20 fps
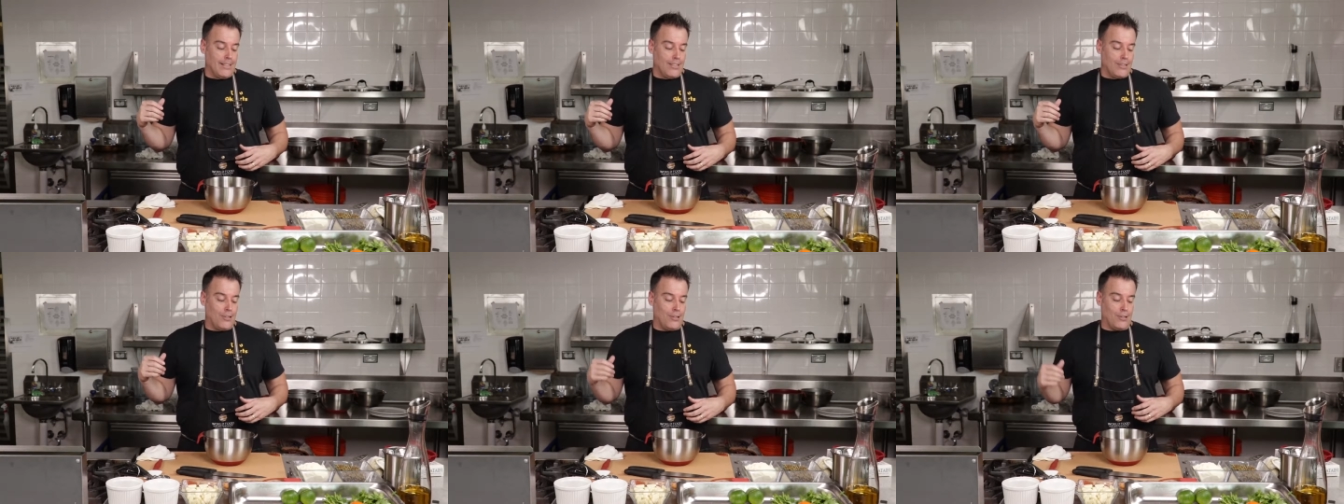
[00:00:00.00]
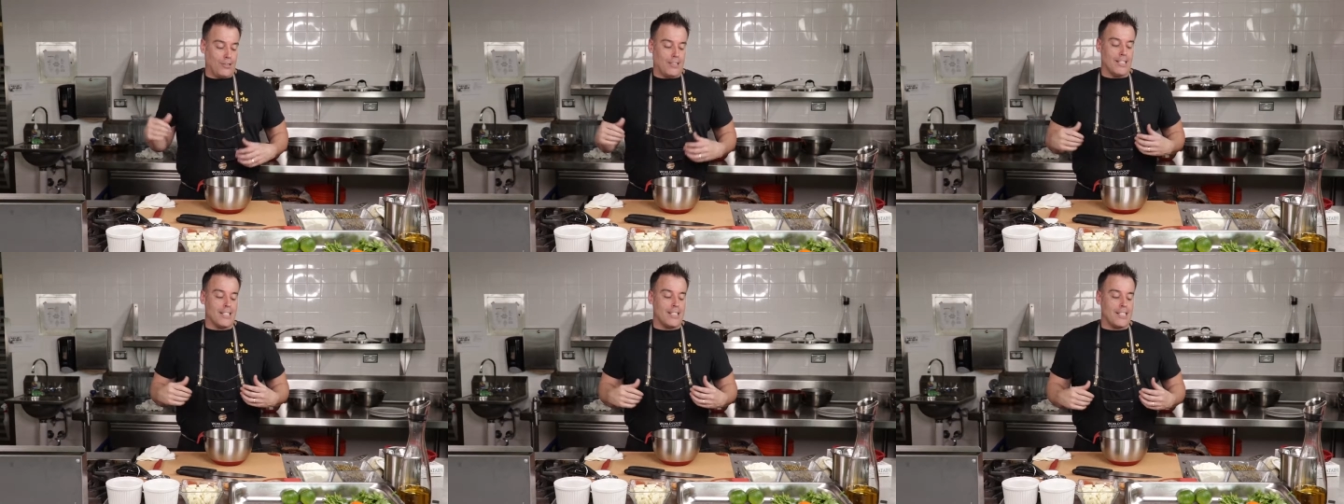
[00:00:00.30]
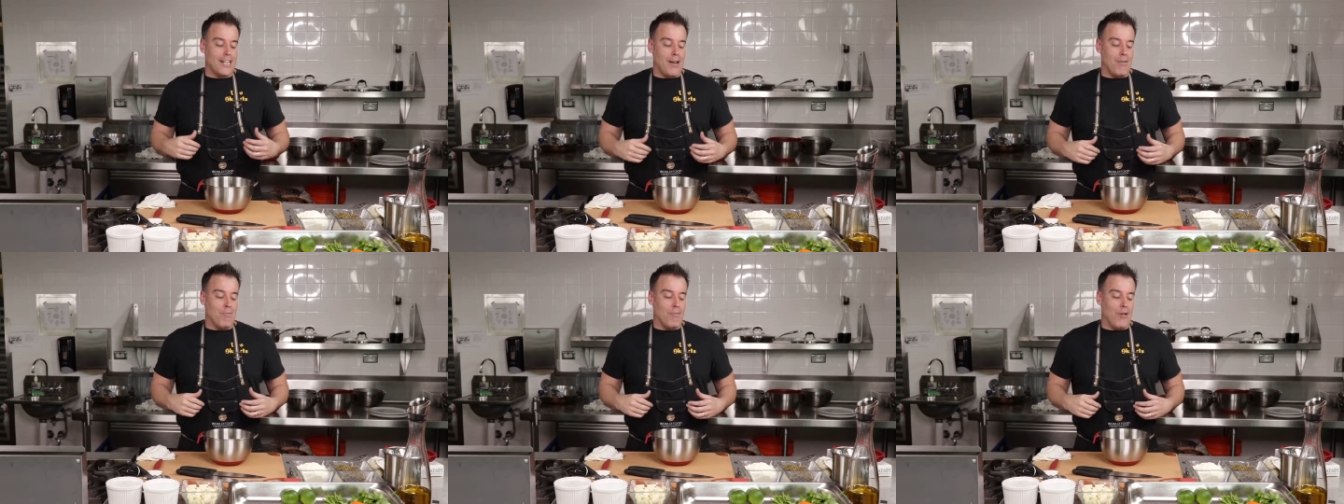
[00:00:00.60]
cooked the
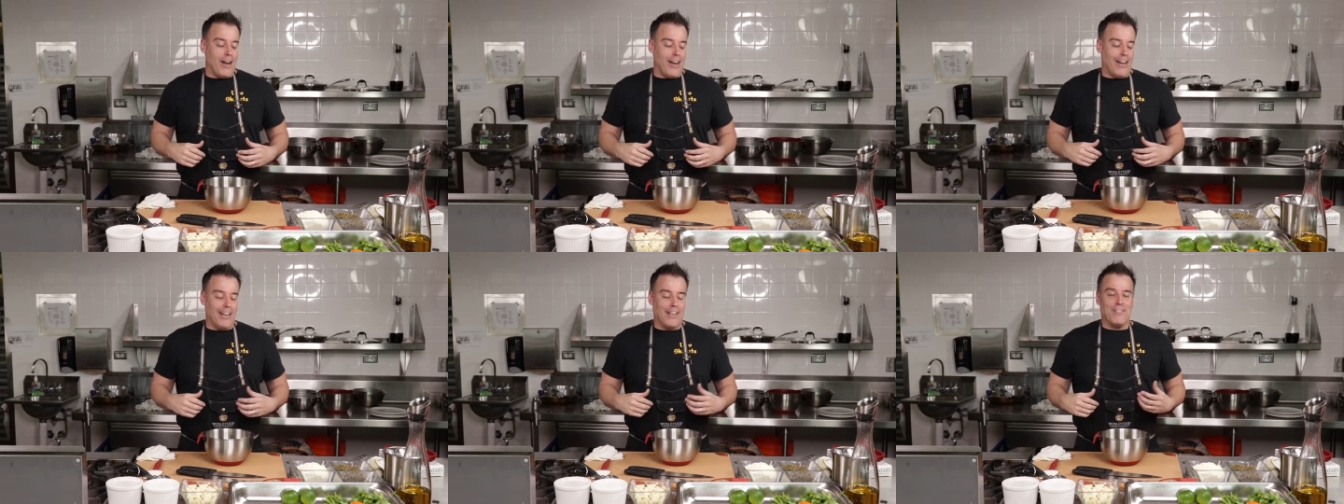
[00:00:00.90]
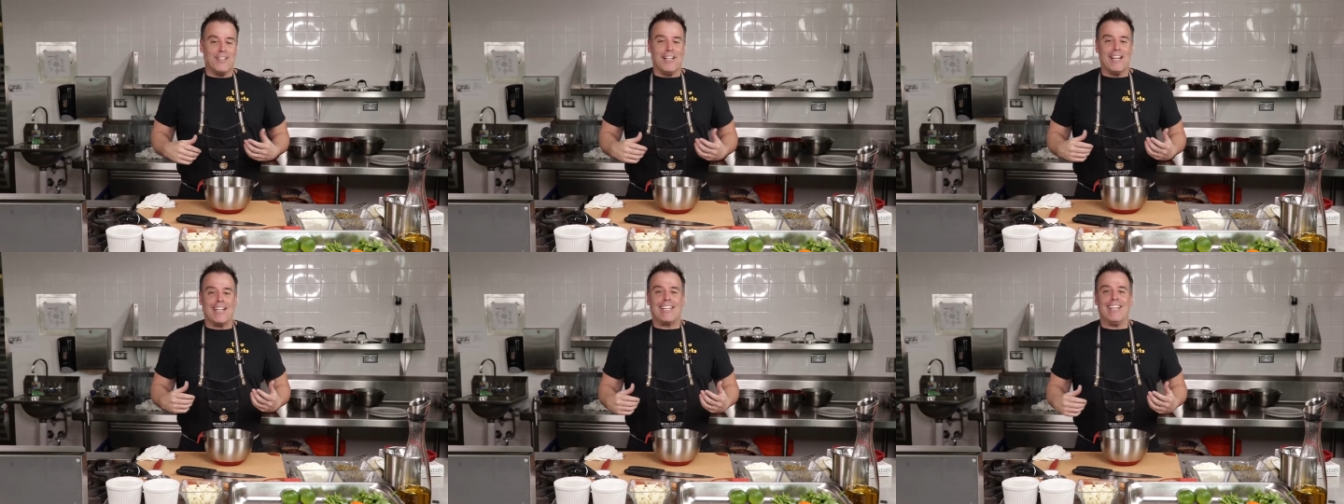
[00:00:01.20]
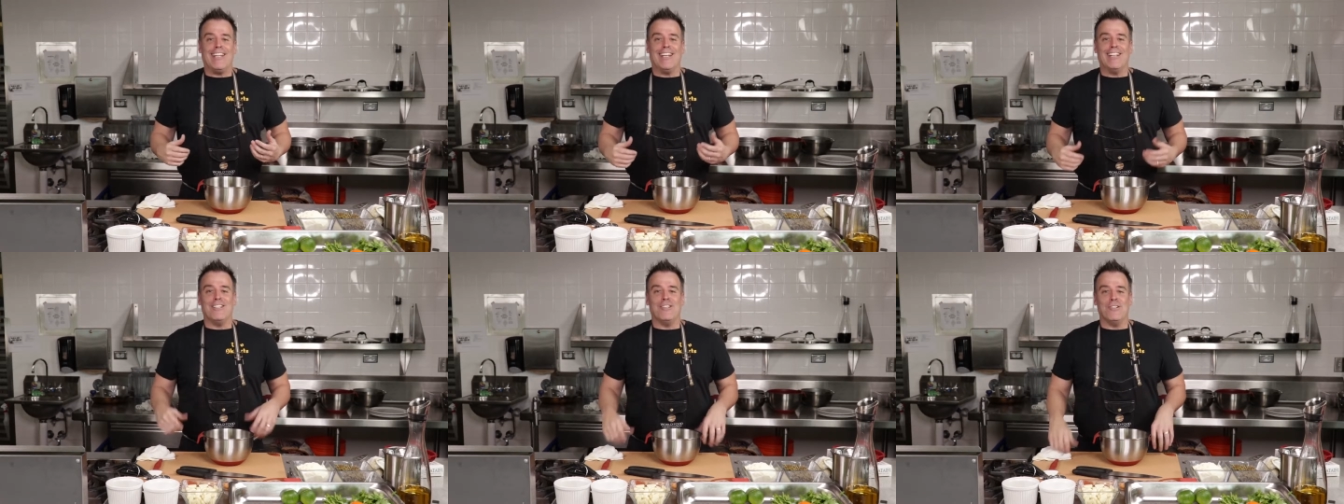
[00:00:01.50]
same way. Even I
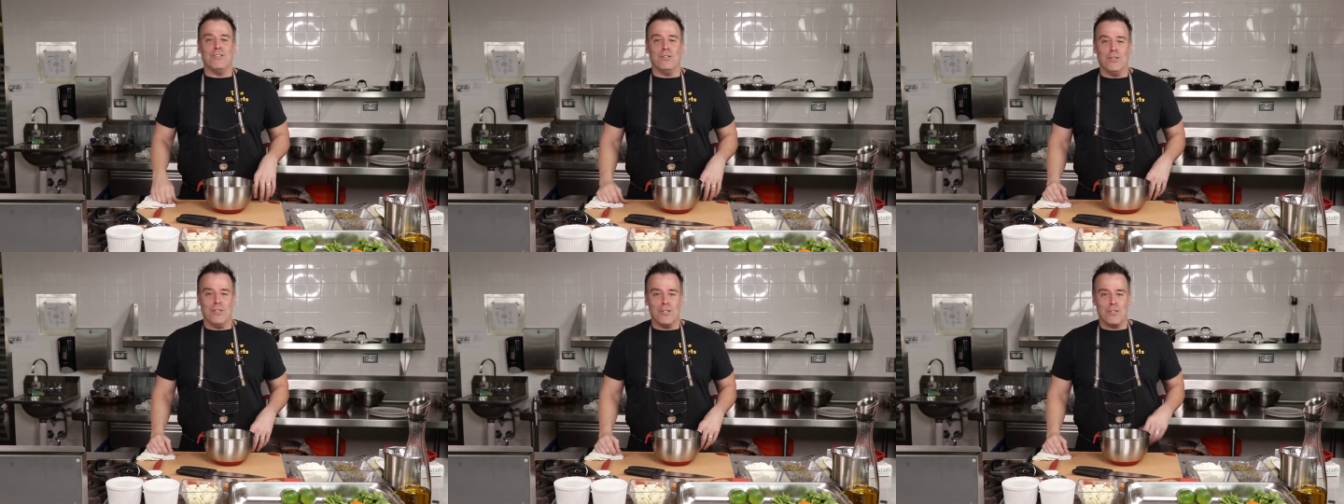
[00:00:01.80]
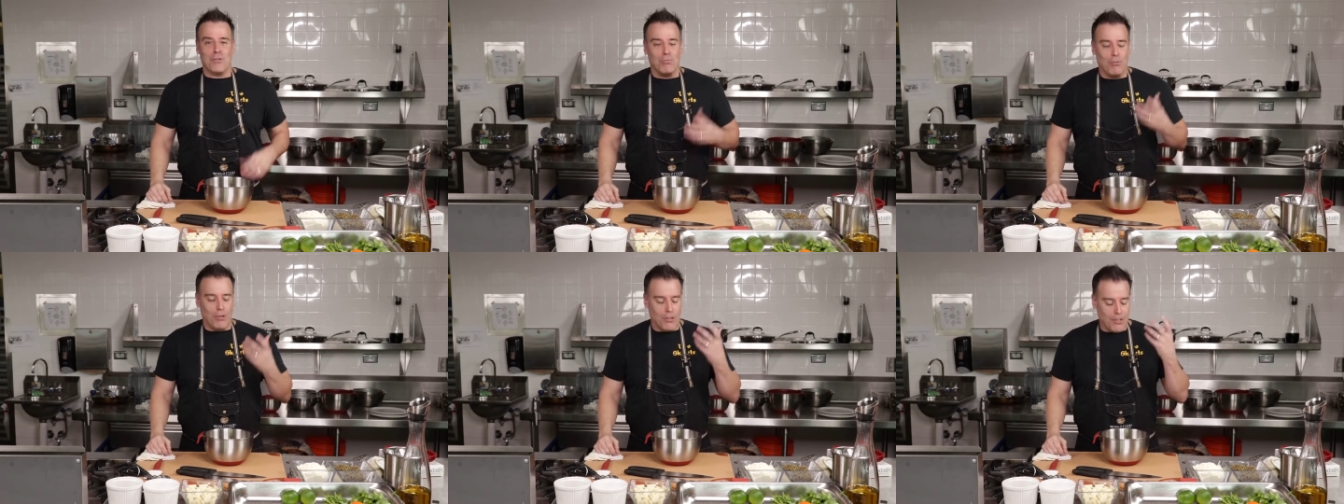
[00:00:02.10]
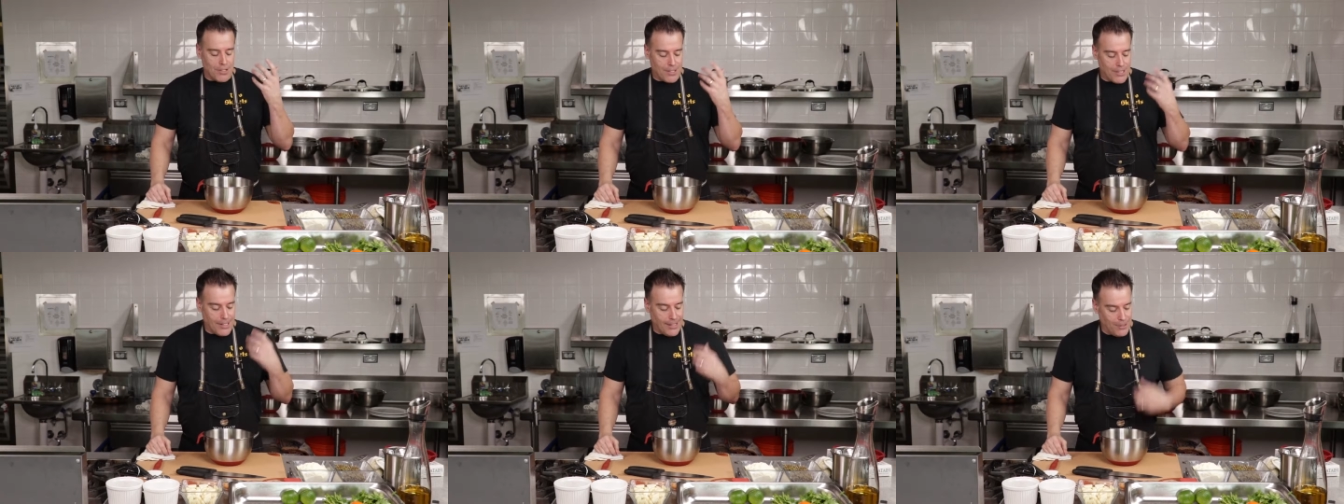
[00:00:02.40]
can't do it as well
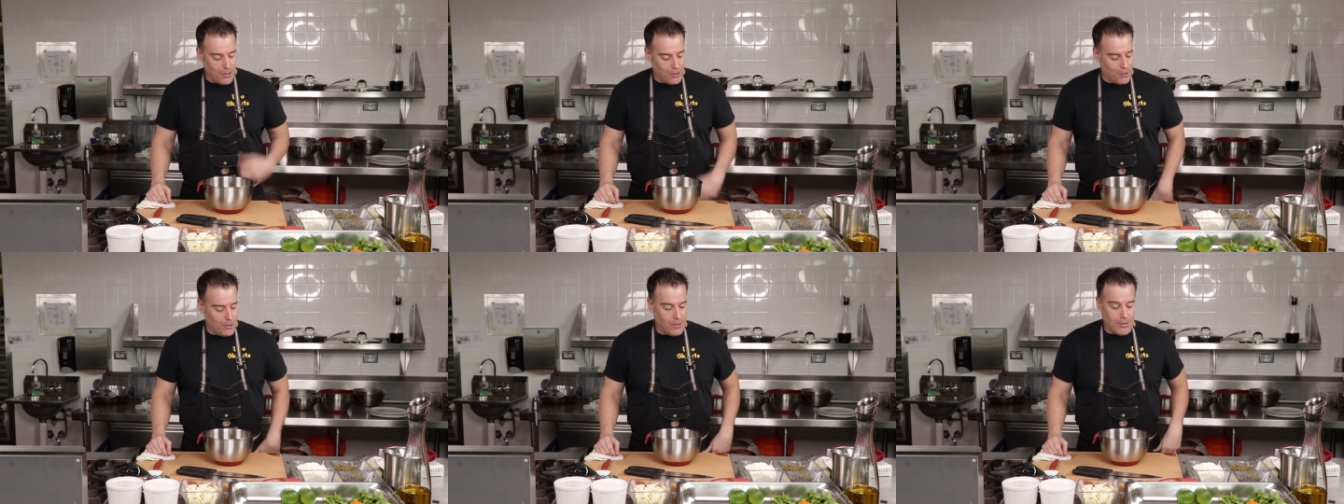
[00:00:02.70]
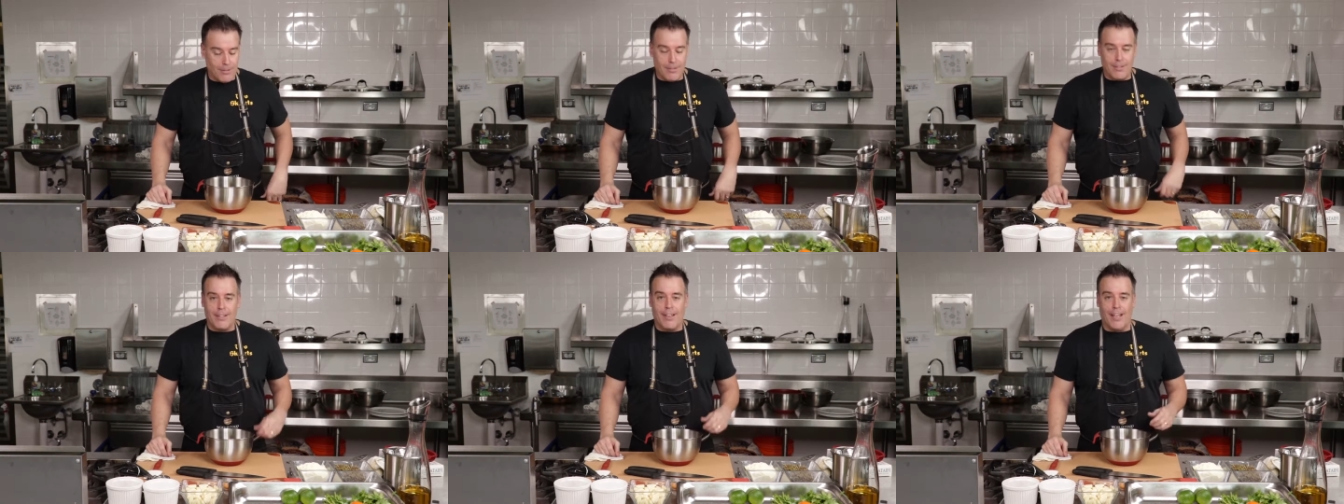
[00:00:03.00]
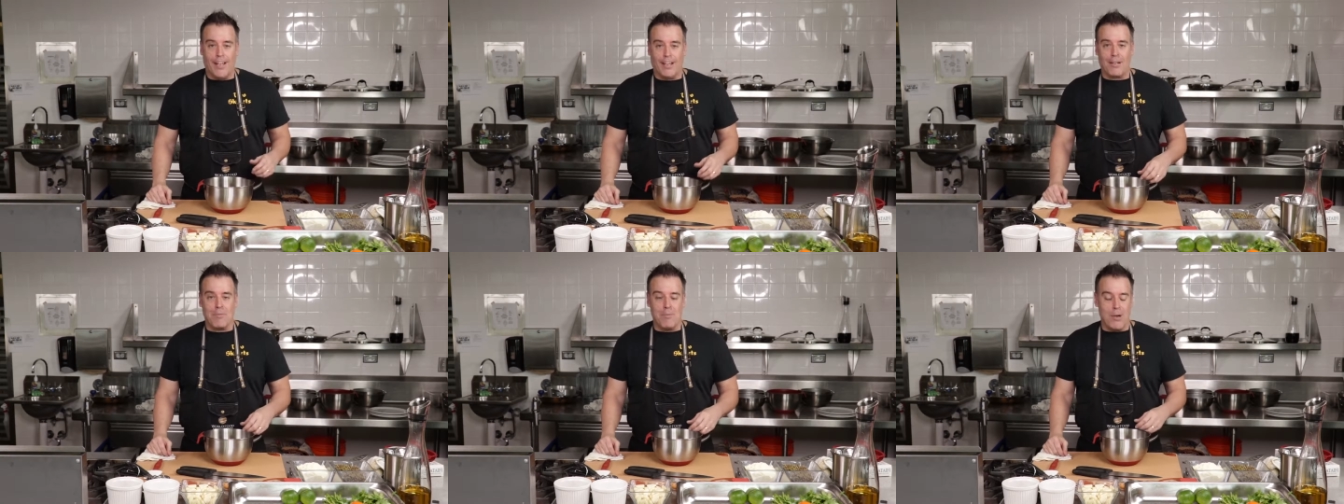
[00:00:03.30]
as they do it
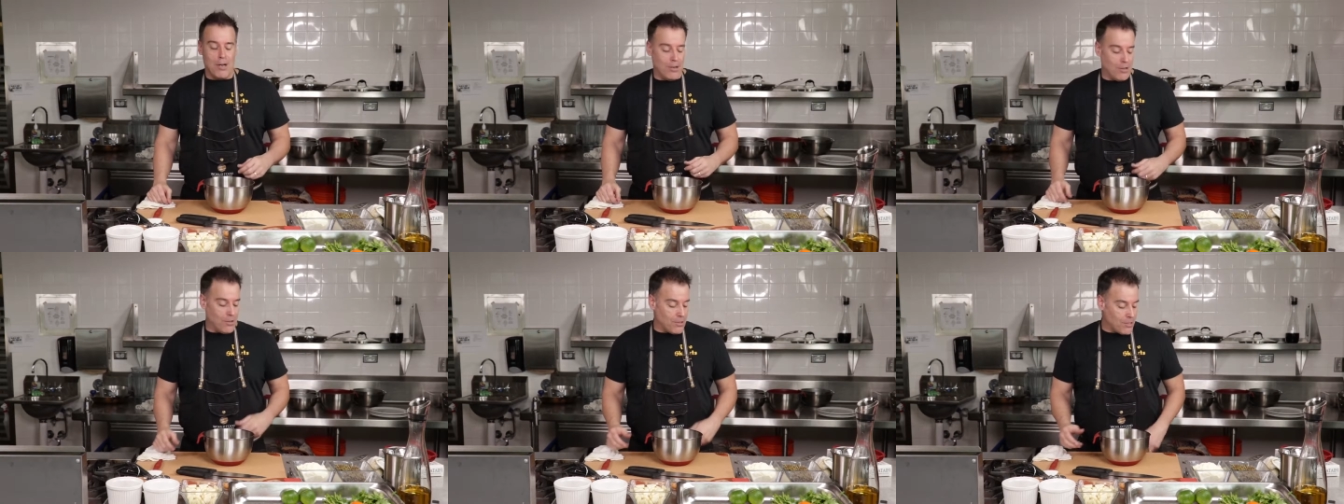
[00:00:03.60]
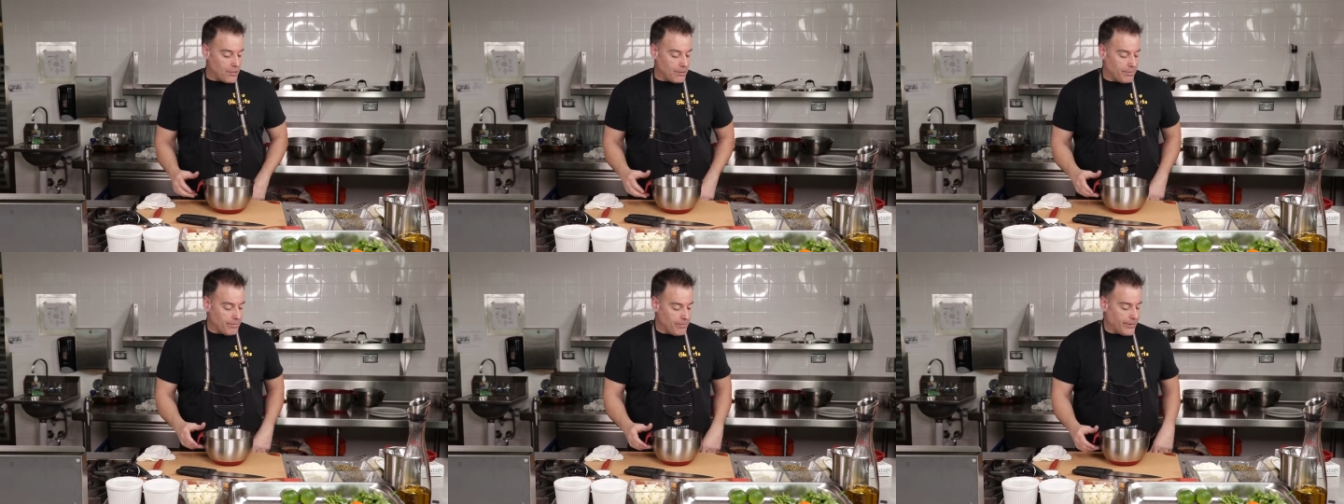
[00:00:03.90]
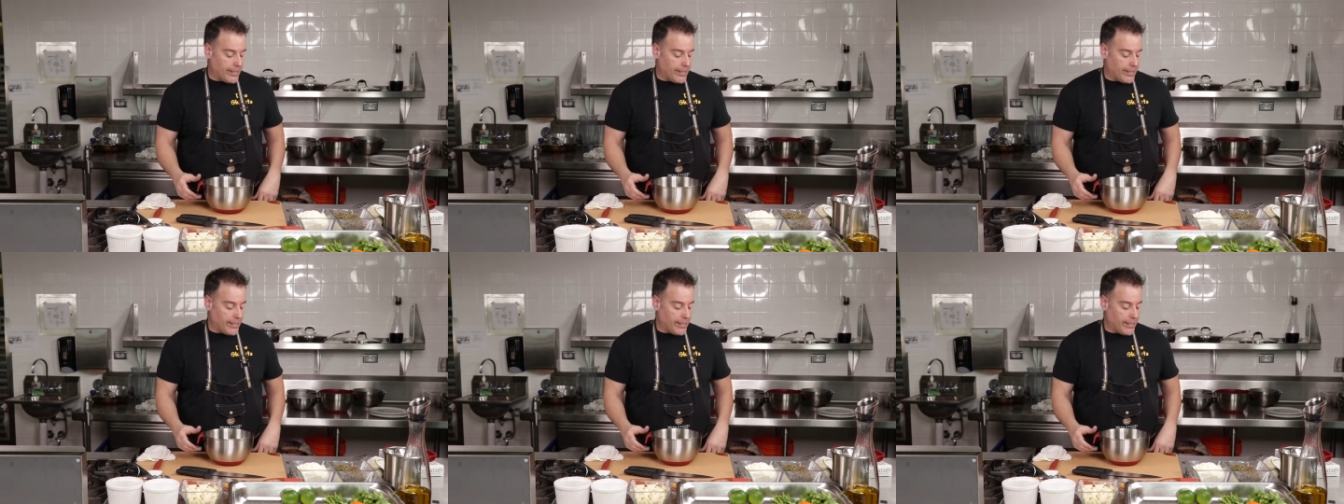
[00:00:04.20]
at Commander's.